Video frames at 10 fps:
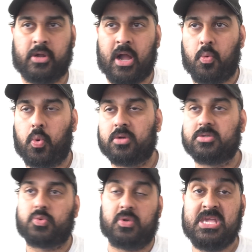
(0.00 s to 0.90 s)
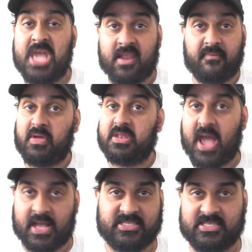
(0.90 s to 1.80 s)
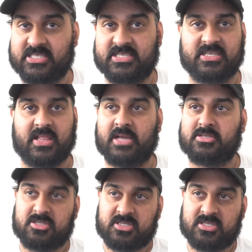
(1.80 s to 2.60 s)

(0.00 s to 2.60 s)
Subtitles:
got worse when he had a fantastic season last year.